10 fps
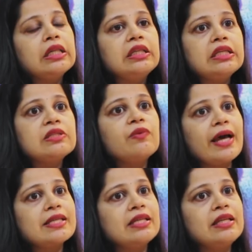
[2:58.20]
This
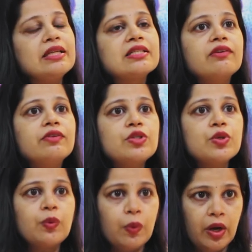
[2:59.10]
vaccine is given
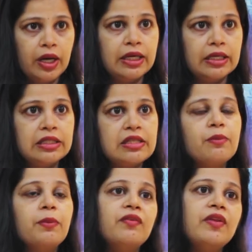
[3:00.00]
to girls
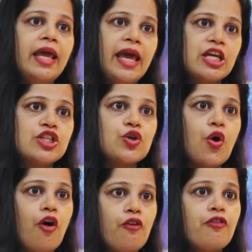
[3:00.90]
between the age
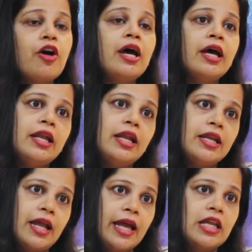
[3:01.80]
of
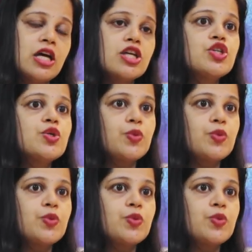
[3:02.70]
9 to